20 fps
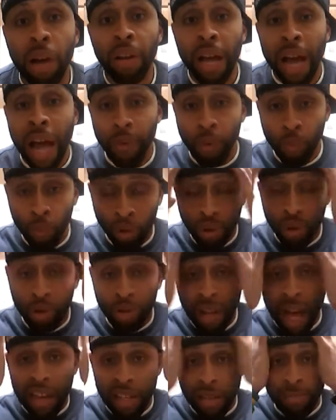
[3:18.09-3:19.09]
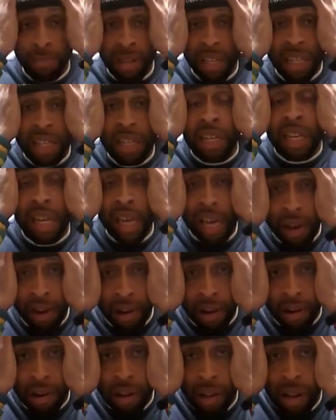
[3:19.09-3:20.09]
And I want you guys to be good
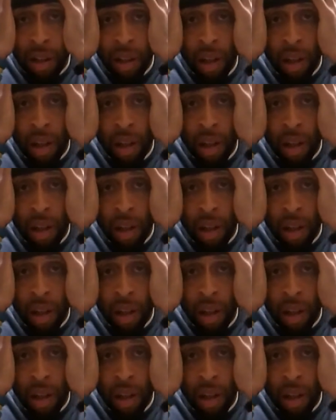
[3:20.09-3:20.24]
here.